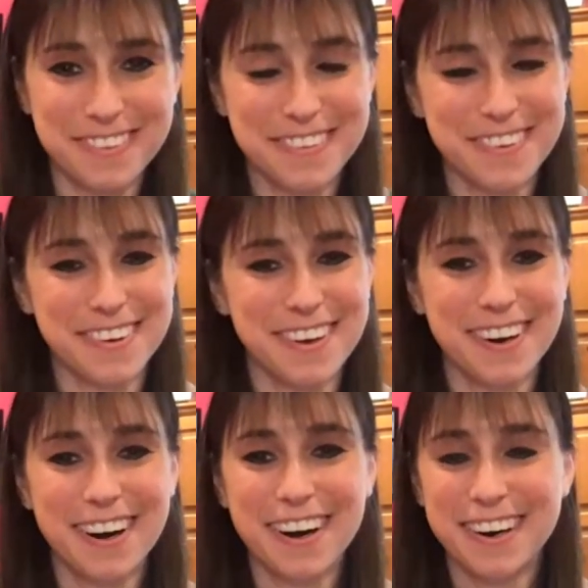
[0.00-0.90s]

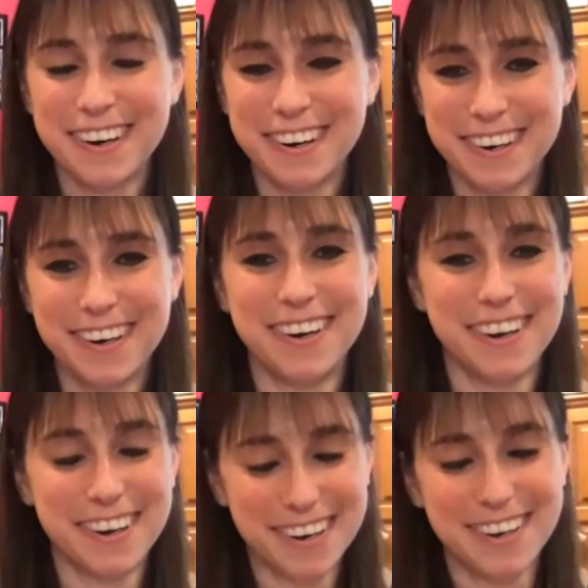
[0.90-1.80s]

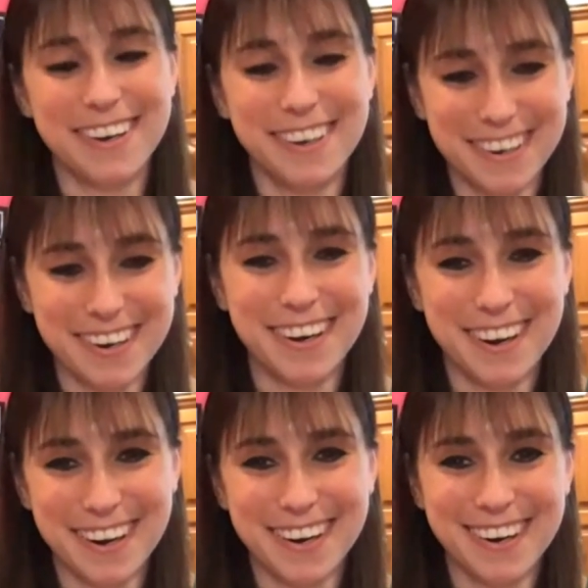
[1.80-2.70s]

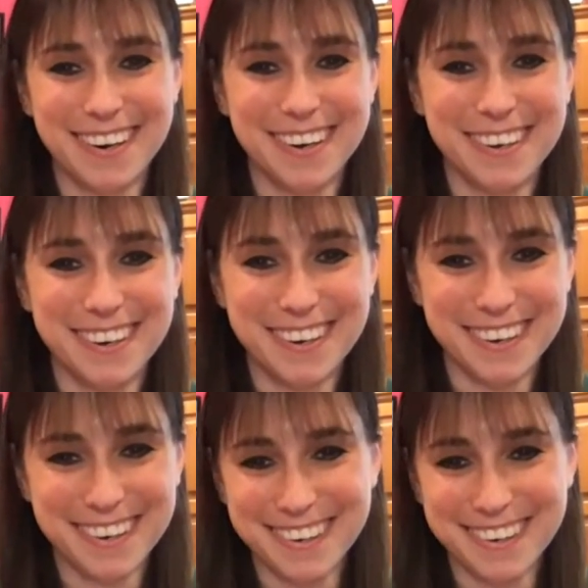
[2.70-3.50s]
This person isn't speaking.